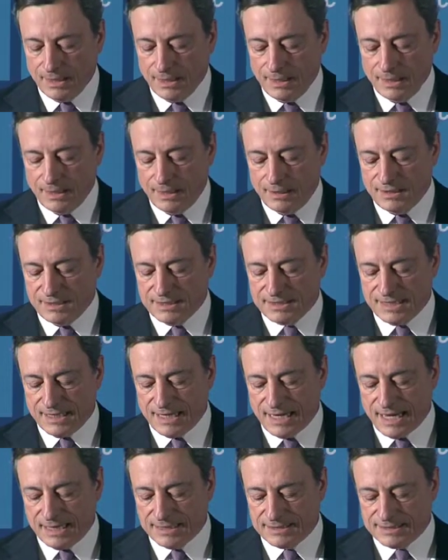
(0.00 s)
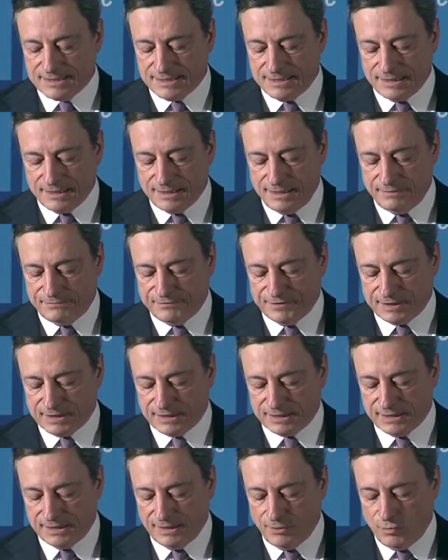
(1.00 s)
And this has
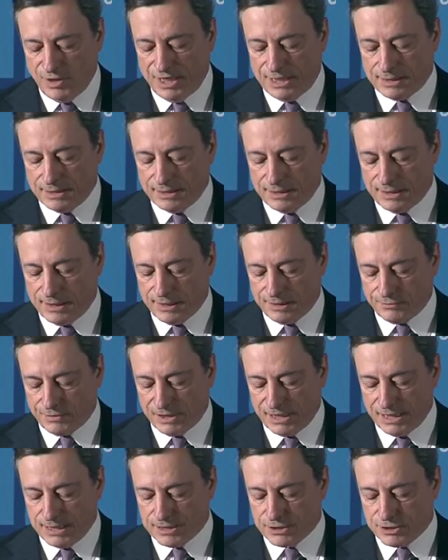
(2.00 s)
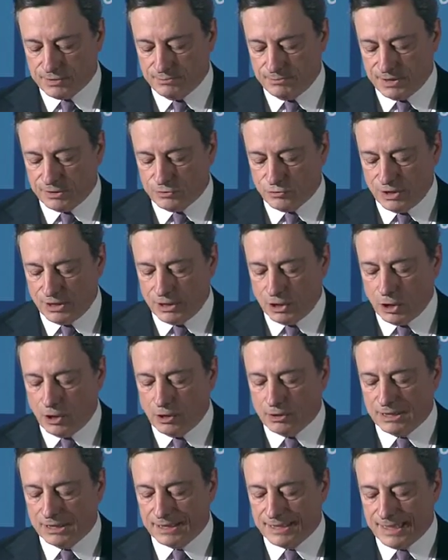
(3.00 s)
significantly weakened the relationship between
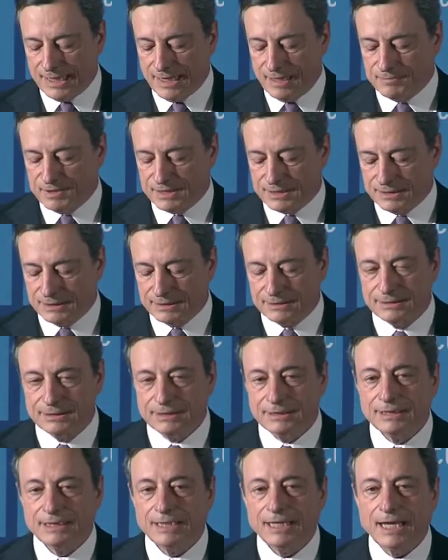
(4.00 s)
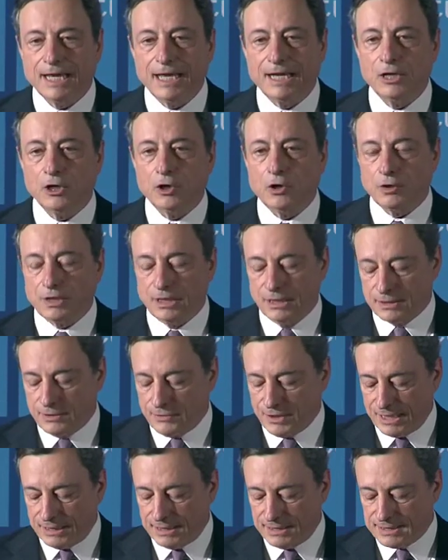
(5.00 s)
local capital and local
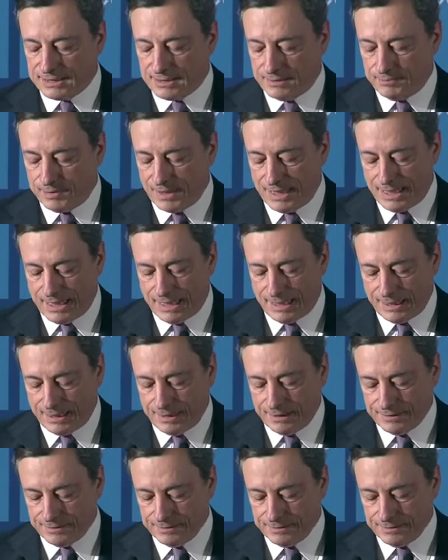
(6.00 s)
credit supply.